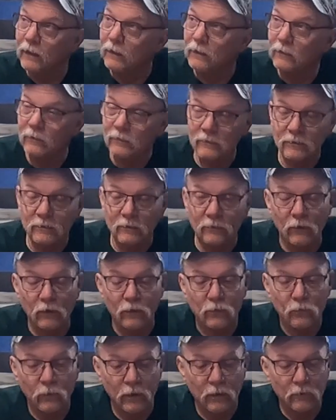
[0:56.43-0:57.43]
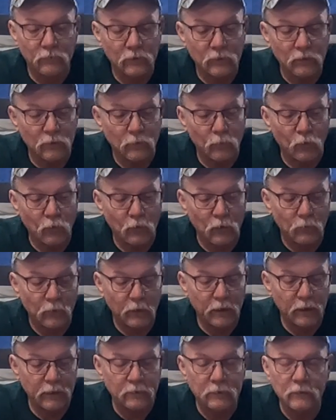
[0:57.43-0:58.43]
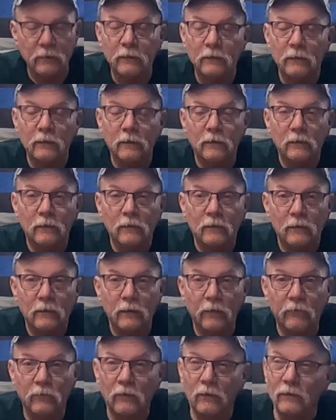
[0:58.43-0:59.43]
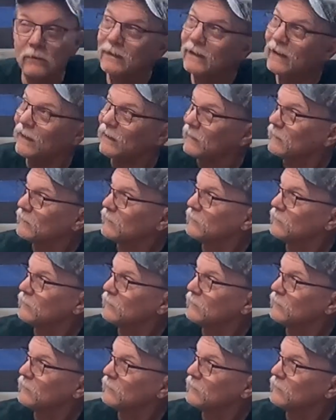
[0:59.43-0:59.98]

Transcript: There's still a threat of a little more rain, even though it's kind of